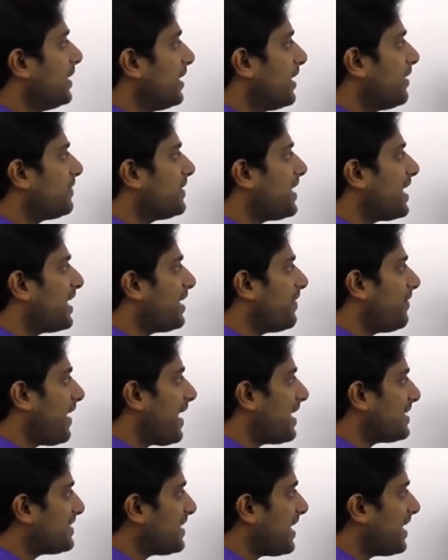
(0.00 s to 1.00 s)
If they
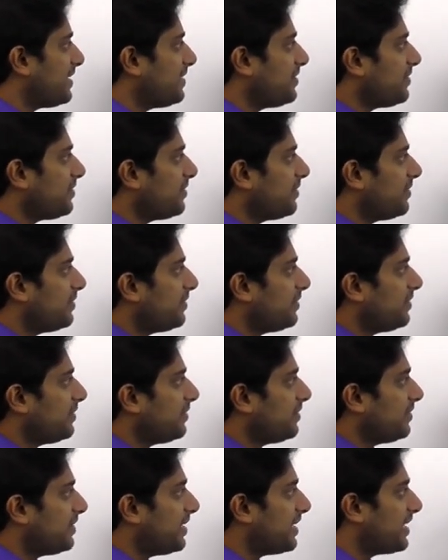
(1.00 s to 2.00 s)
give SN,
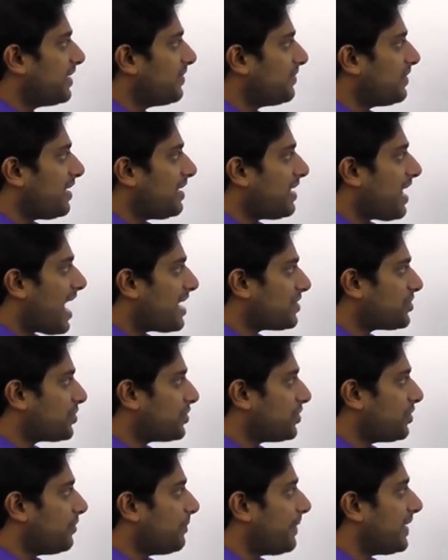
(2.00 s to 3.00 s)
they give the
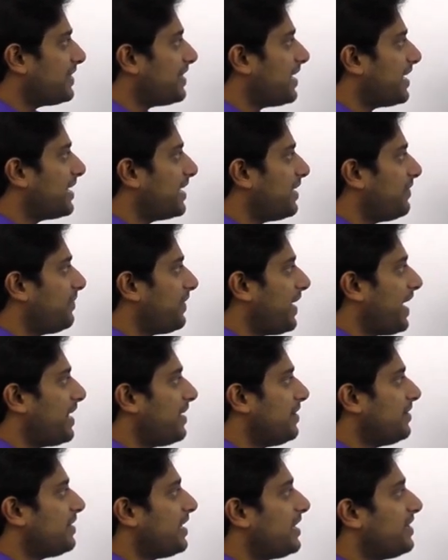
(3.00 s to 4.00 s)
last term and they give
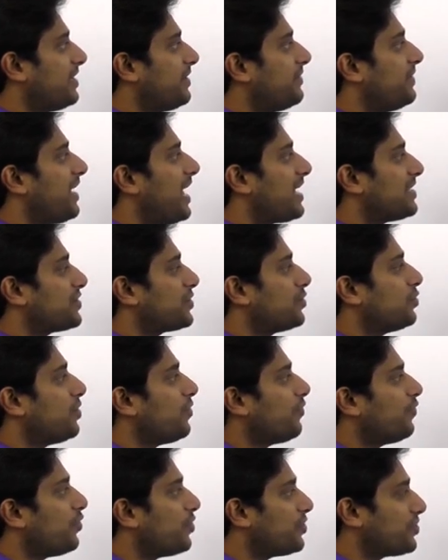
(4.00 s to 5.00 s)
n, then they will ask you
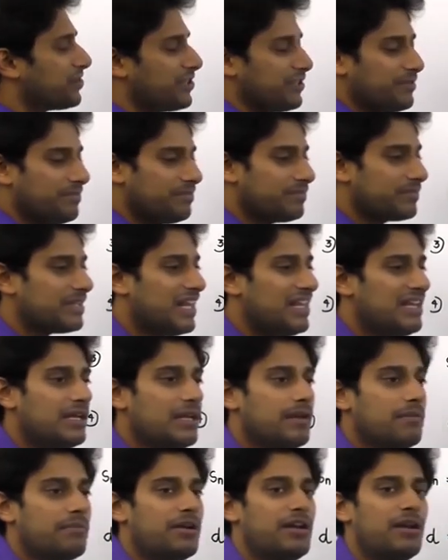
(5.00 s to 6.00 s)
the first term.
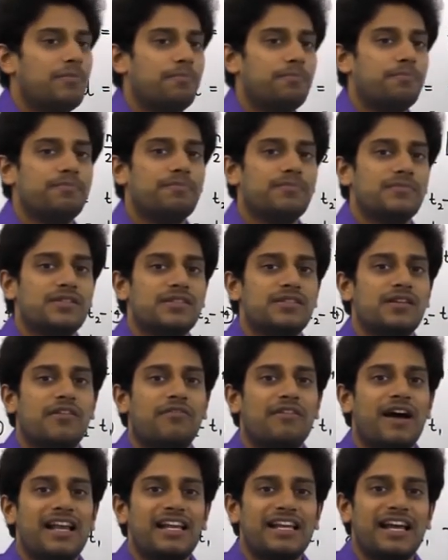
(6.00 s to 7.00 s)
Malab,
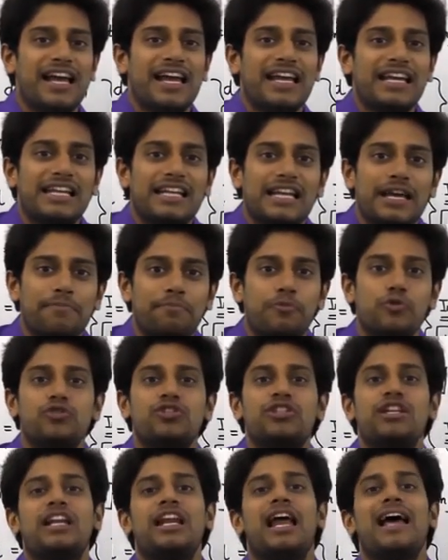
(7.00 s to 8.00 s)
sawal hai hi nahi
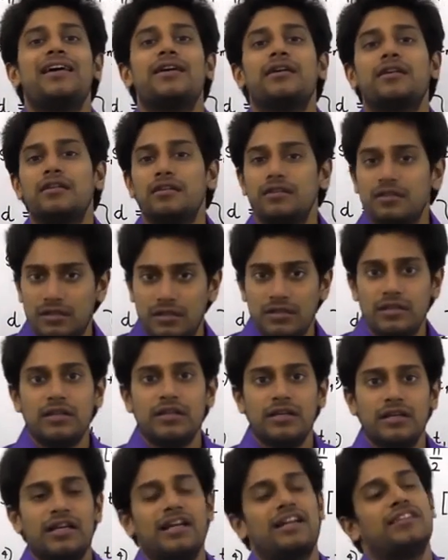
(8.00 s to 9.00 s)
puchne layak.
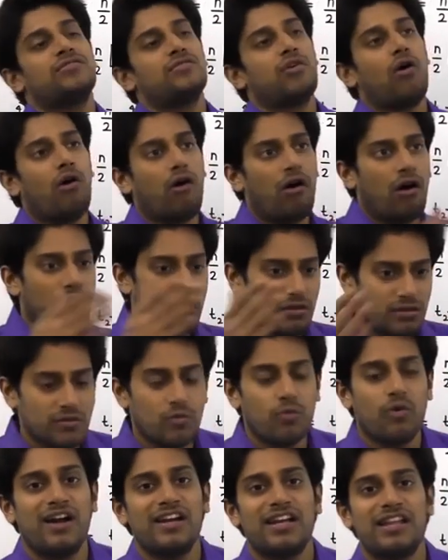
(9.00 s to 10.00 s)
It's all
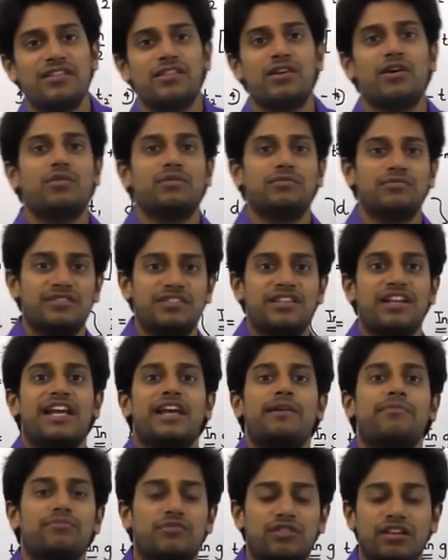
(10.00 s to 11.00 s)
one and the
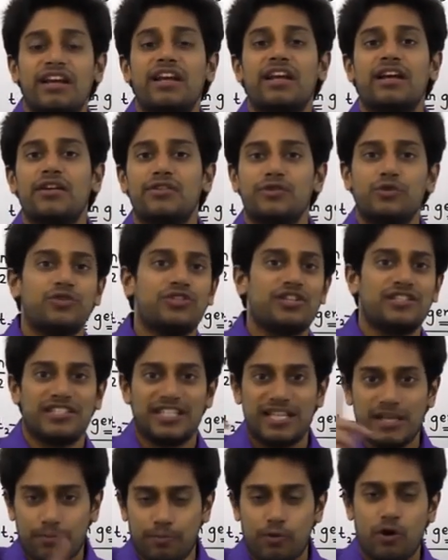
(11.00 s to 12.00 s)
same thing. You just
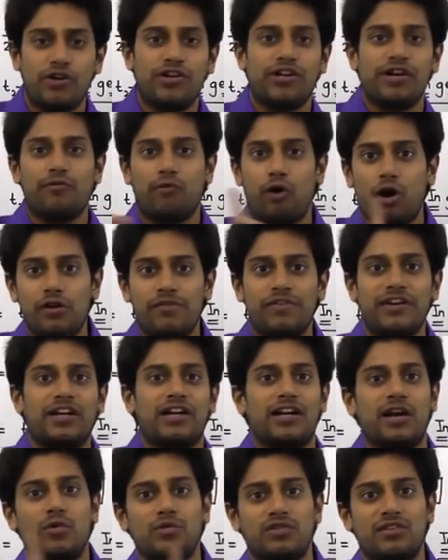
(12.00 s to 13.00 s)
keep on revolving
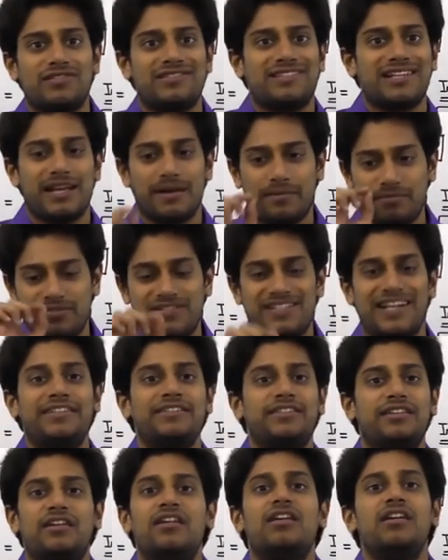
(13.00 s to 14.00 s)
around the same
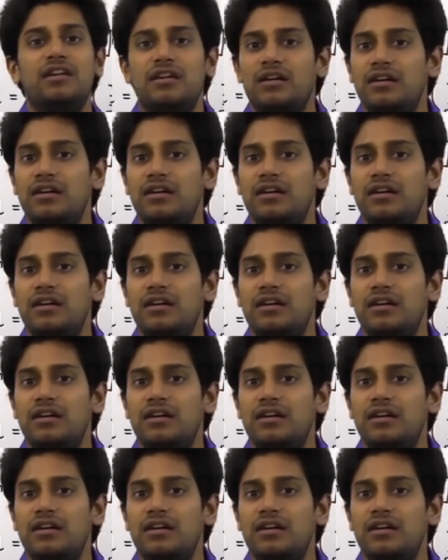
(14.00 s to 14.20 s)
center.